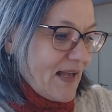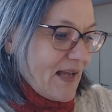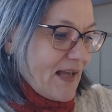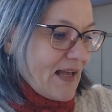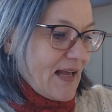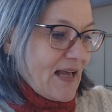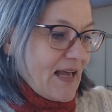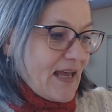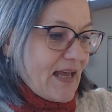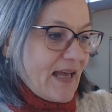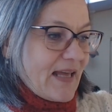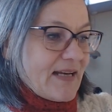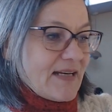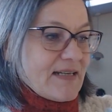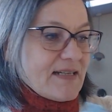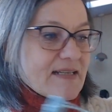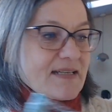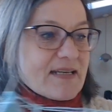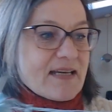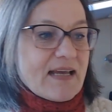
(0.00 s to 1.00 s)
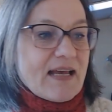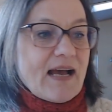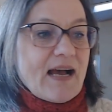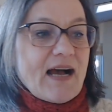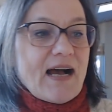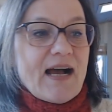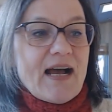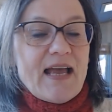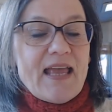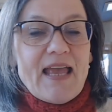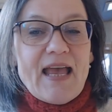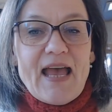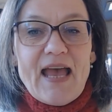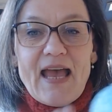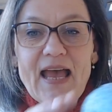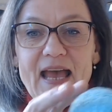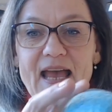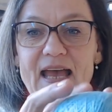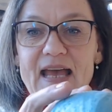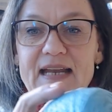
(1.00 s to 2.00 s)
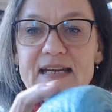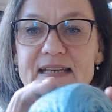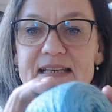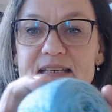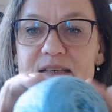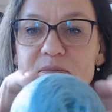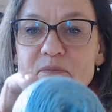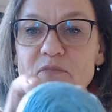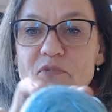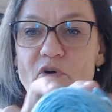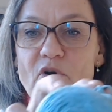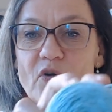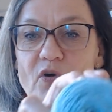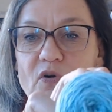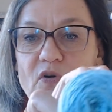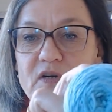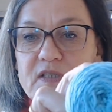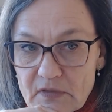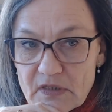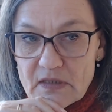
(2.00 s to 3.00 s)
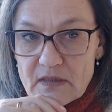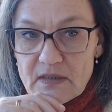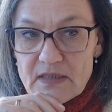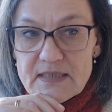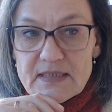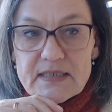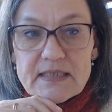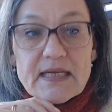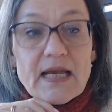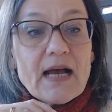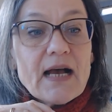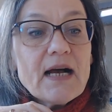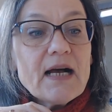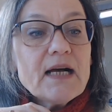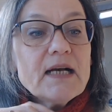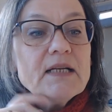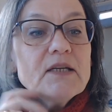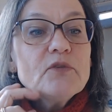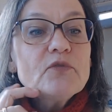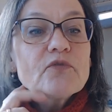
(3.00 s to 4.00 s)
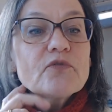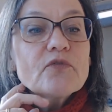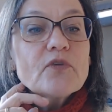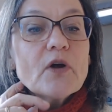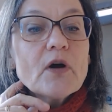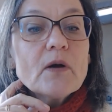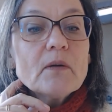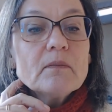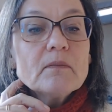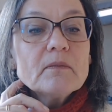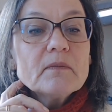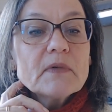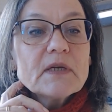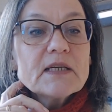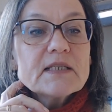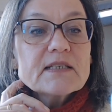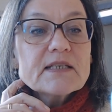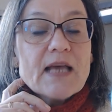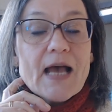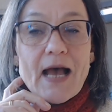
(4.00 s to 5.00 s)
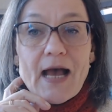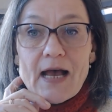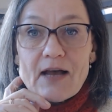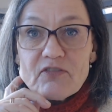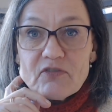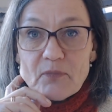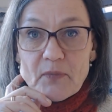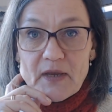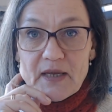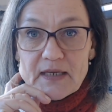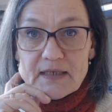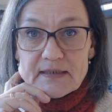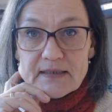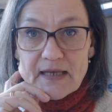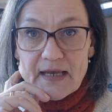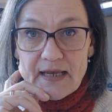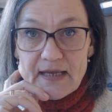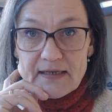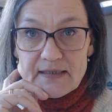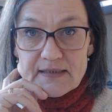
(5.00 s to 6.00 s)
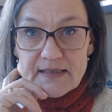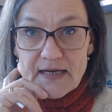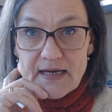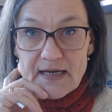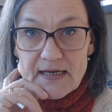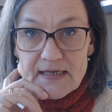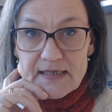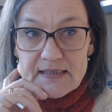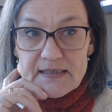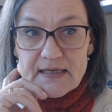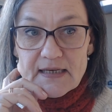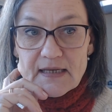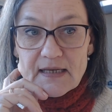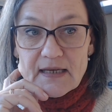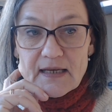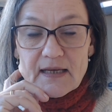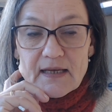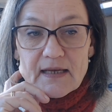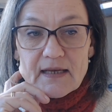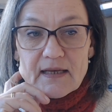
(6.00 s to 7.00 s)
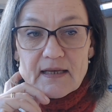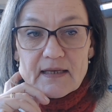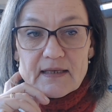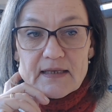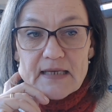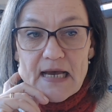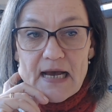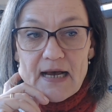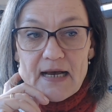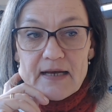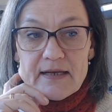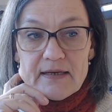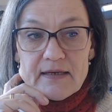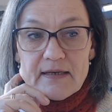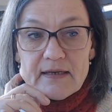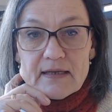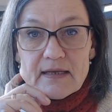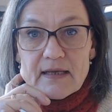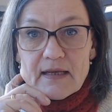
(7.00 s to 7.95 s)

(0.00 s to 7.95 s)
And I had brought this yarn from its half-baked hand-dyed yarn.